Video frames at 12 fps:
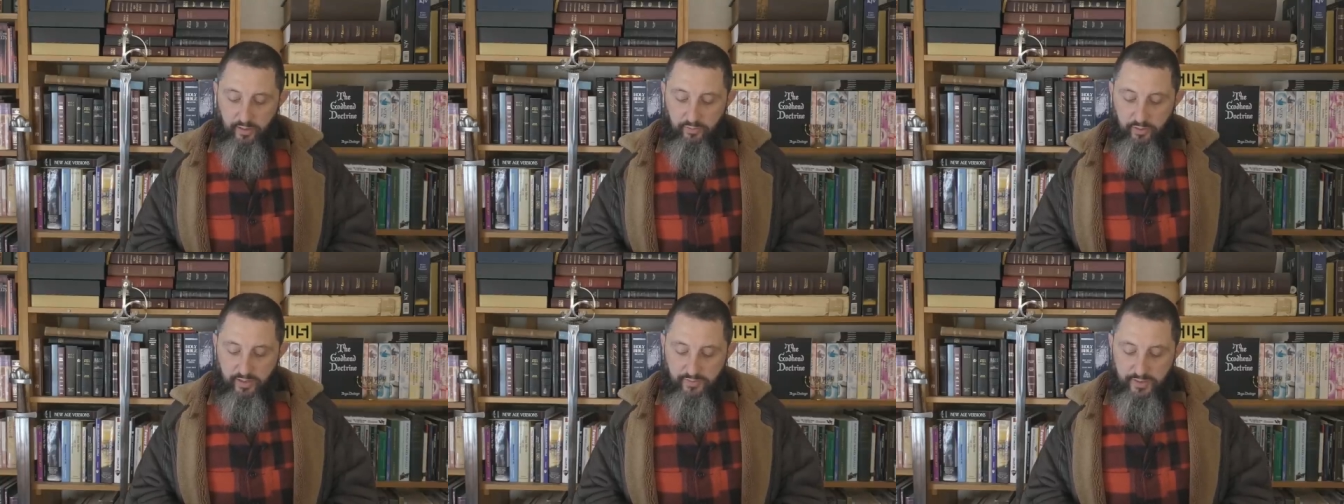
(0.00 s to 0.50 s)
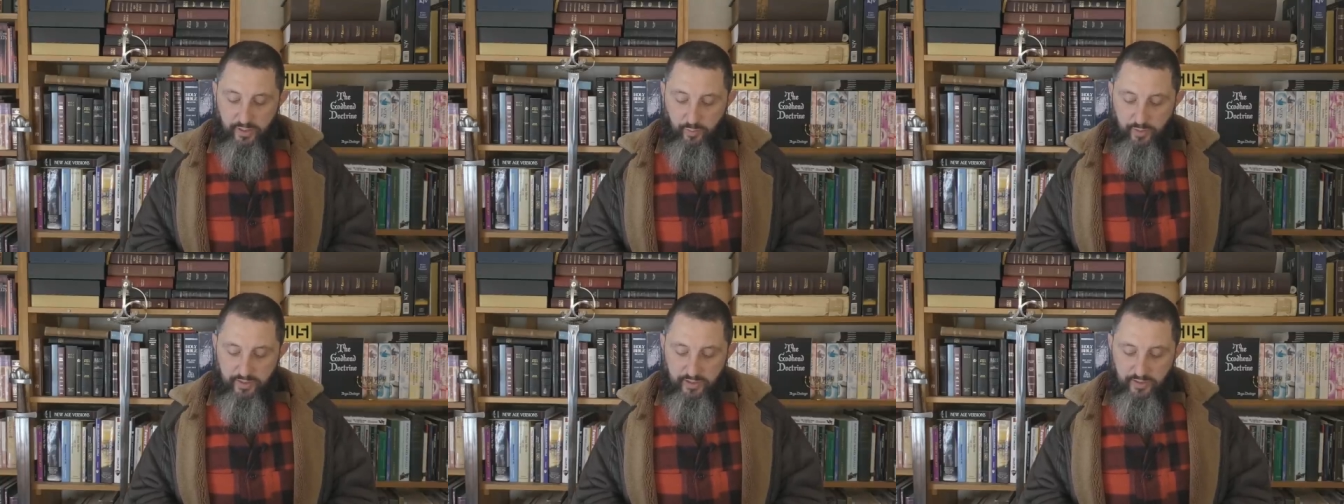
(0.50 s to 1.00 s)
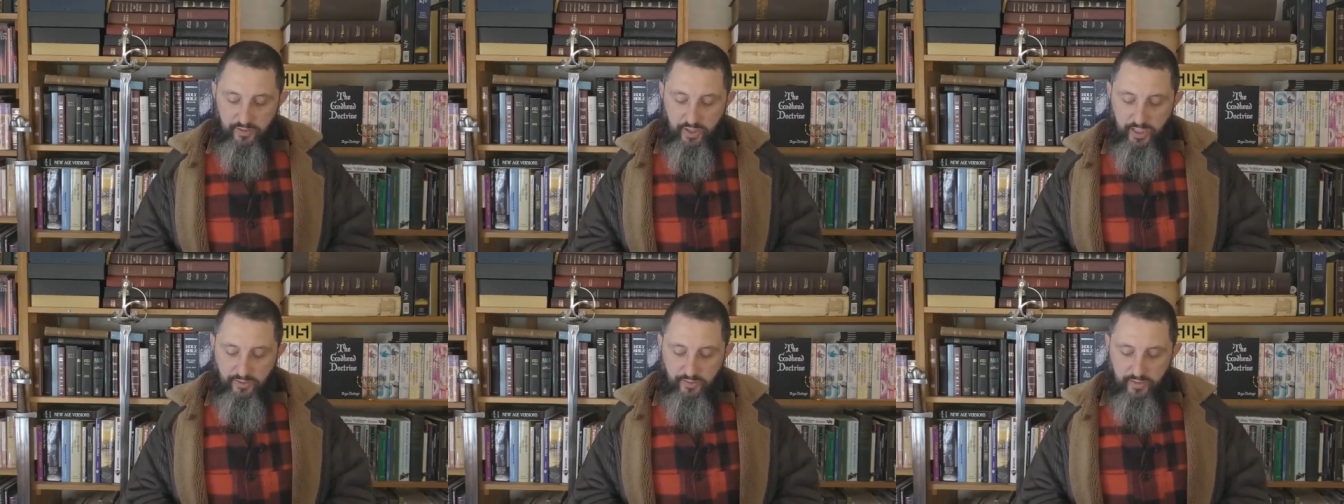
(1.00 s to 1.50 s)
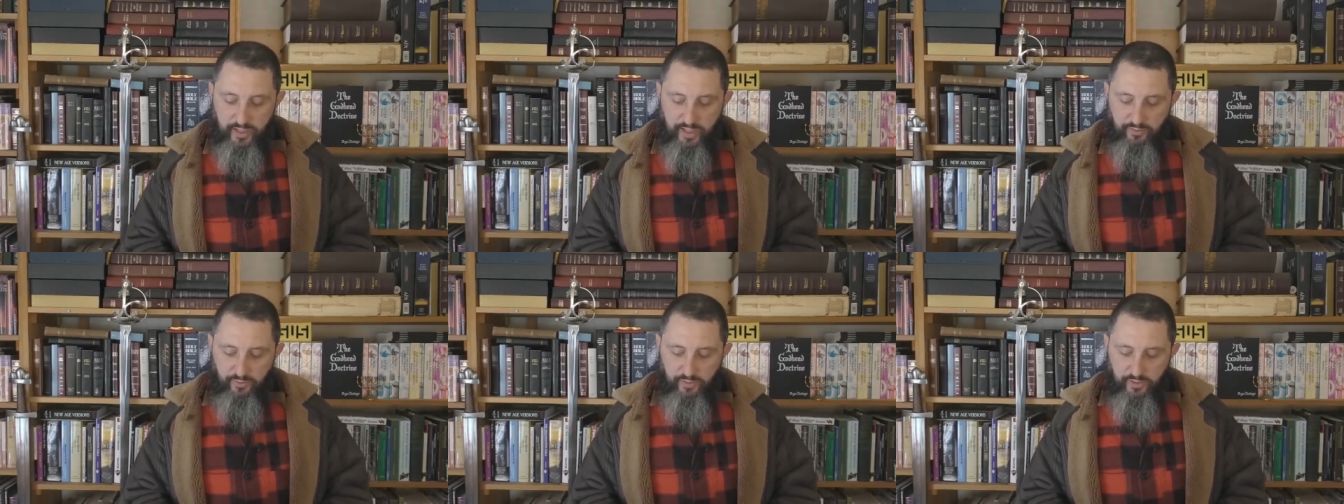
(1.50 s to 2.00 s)
for even their women did change the
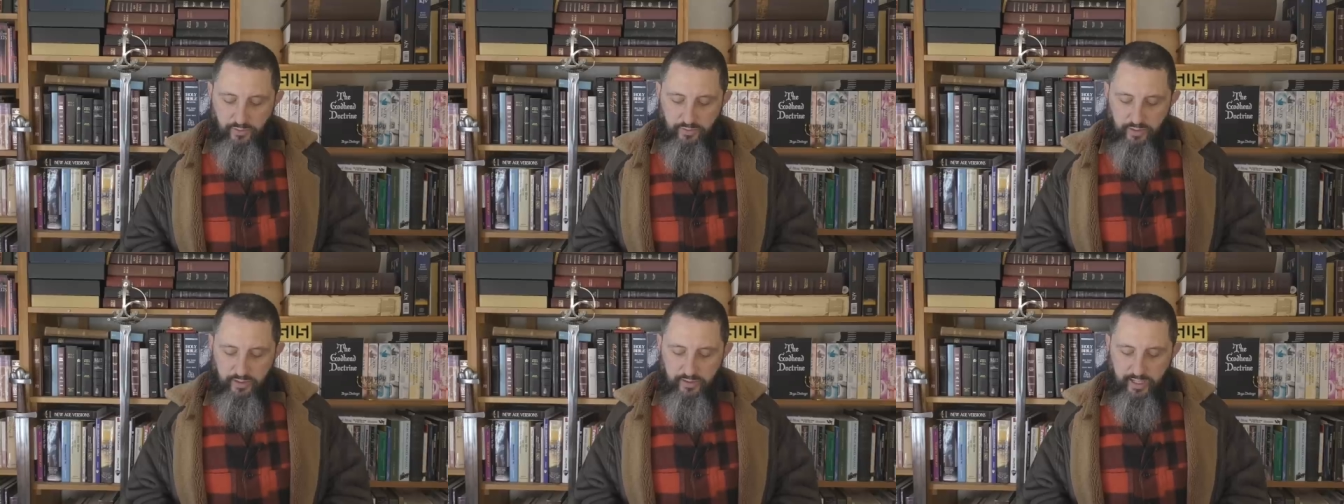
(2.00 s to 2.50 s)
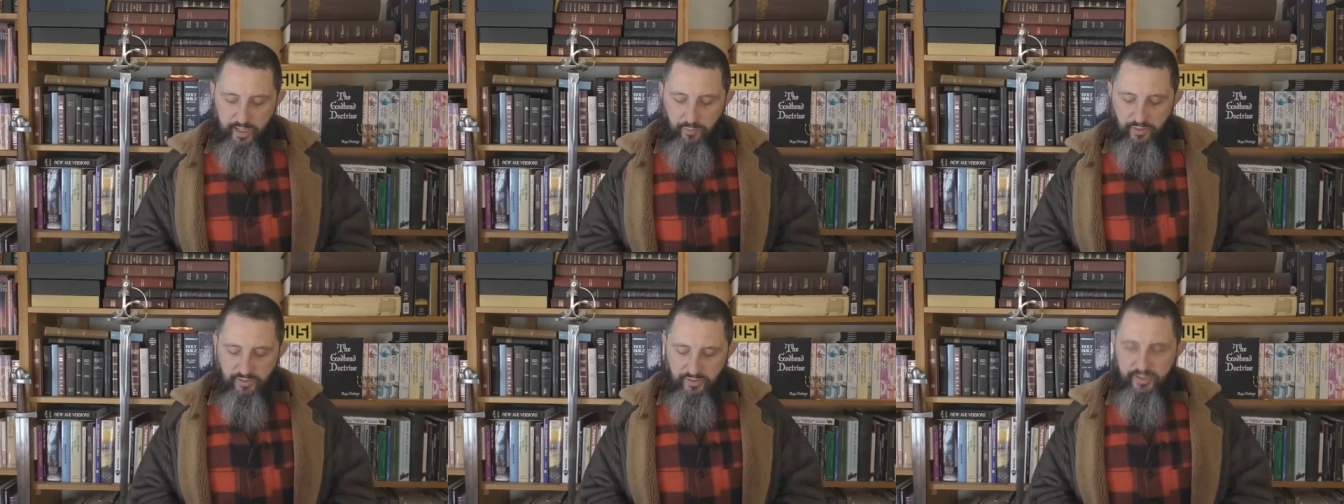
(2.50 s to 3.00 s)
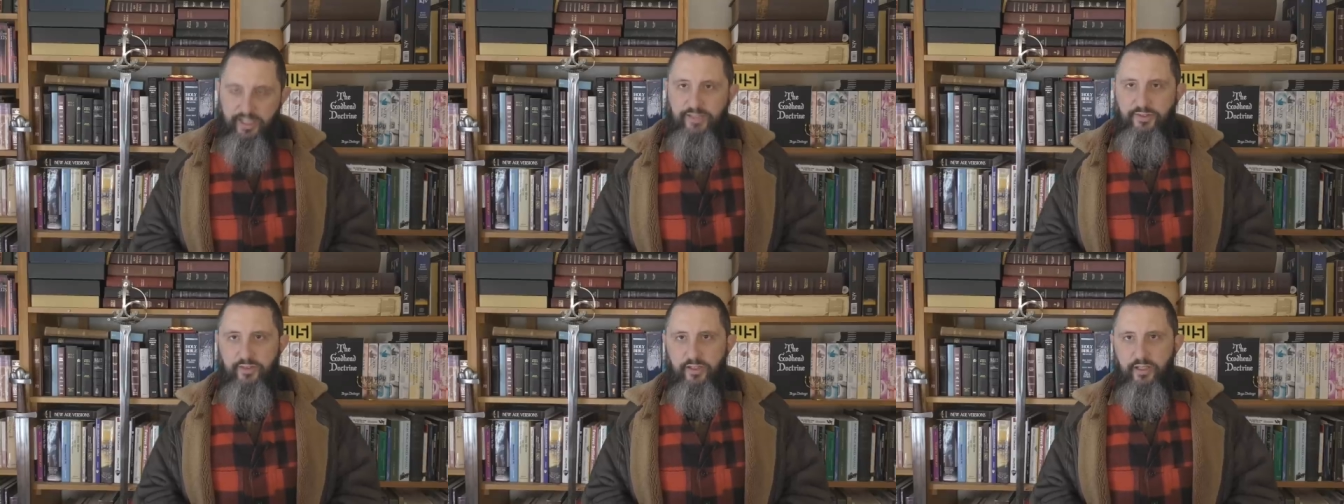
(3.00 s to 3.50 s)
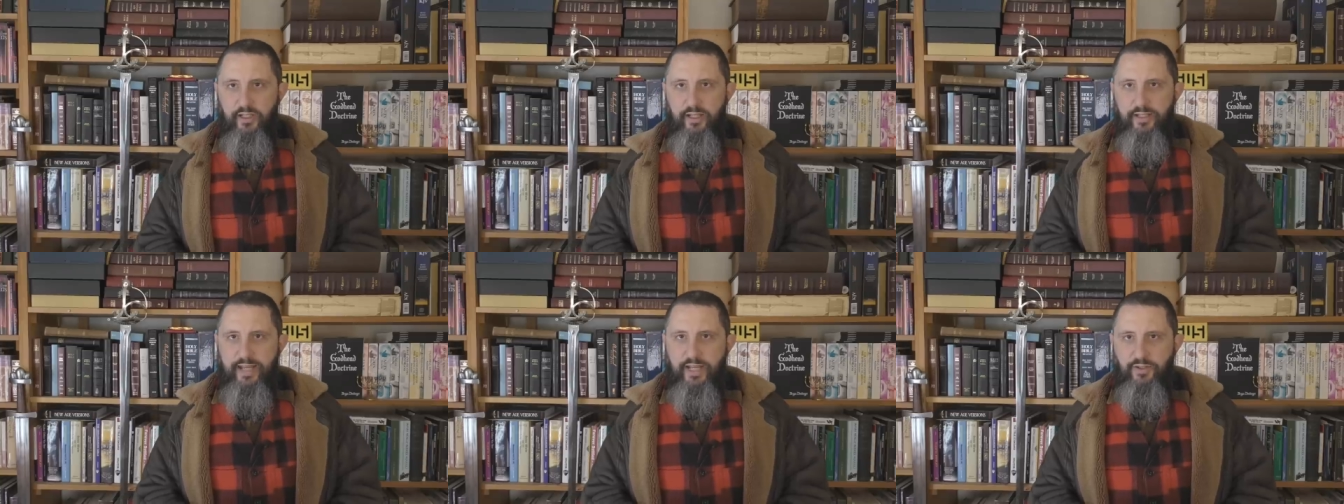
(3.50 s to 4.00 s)
natural use into that which is against
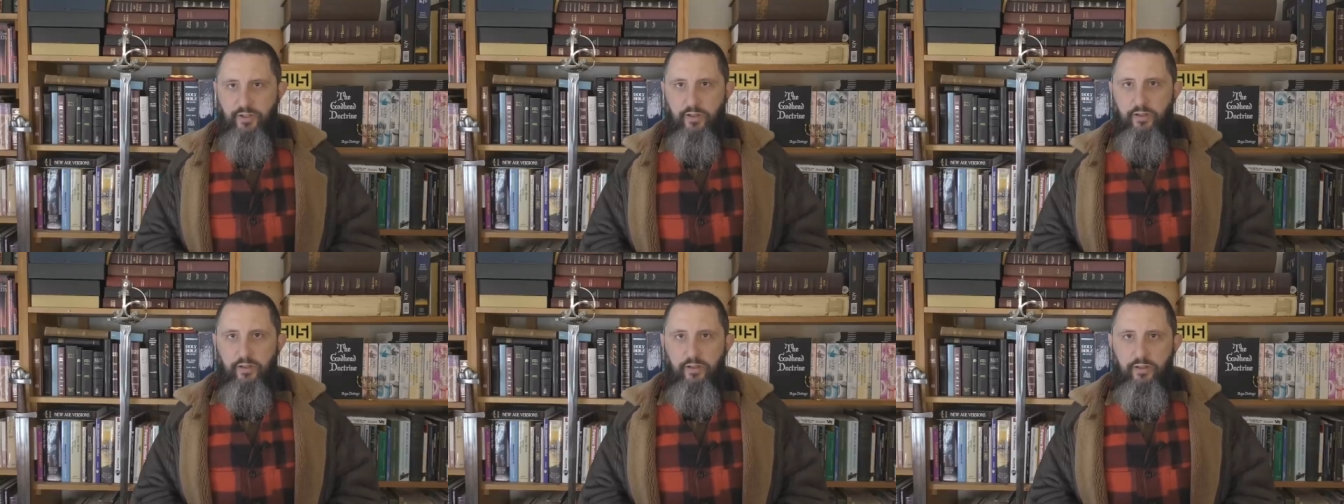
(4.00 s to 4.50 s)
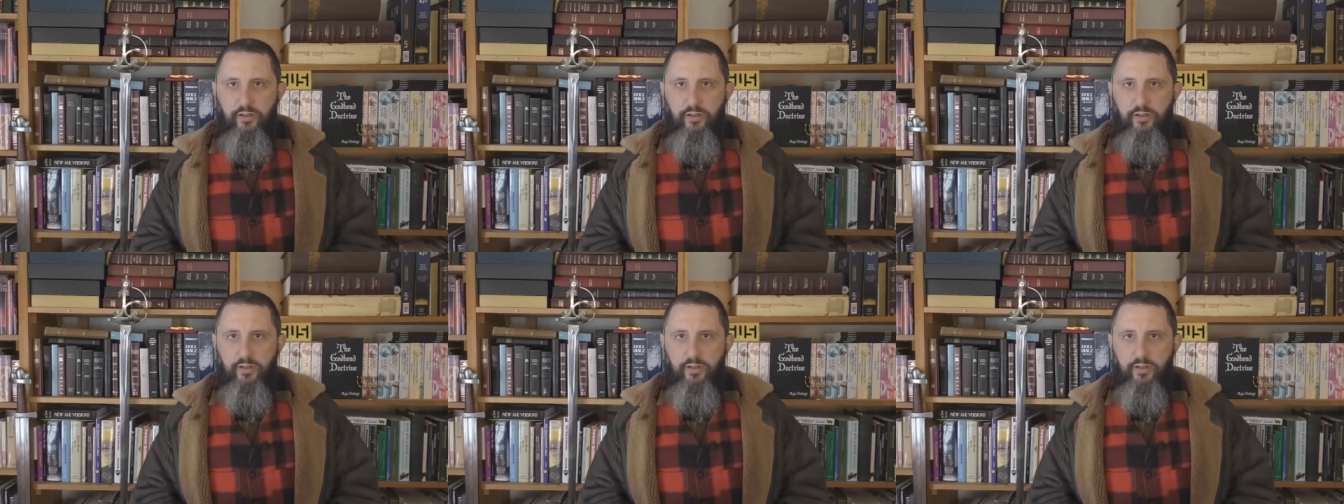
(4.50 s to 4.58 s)
nature.